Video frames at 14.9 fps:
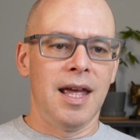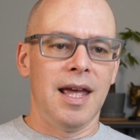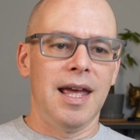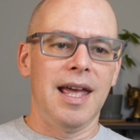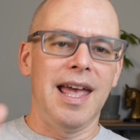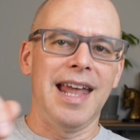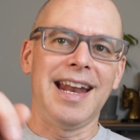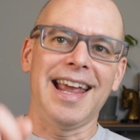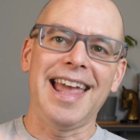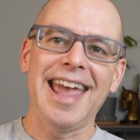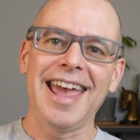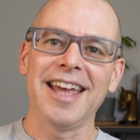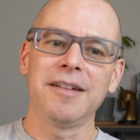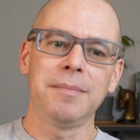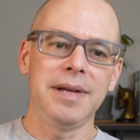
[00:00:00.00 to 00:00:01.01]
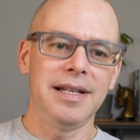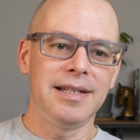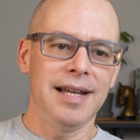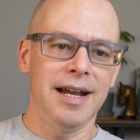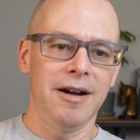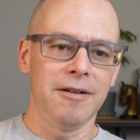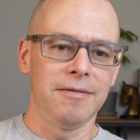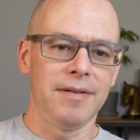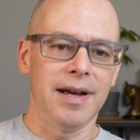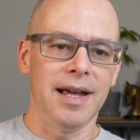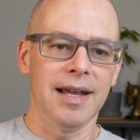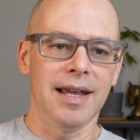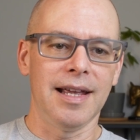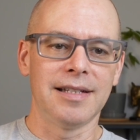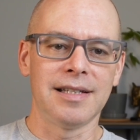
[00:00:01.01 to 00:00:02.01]
And it can be
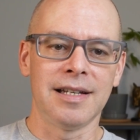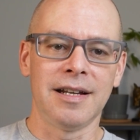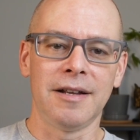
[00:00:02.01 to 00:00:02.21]
terrifying. It's